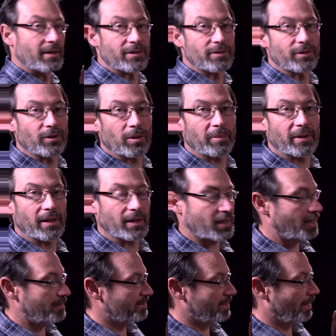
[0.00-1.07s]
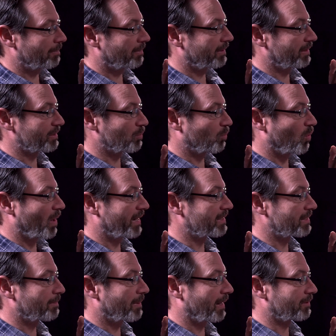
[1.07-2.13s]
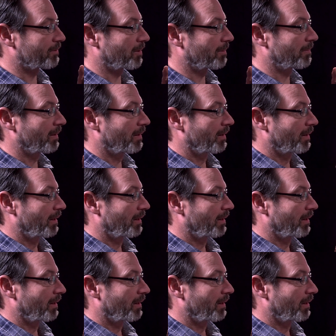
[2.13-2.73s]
So normally it comes up in this white spectrum.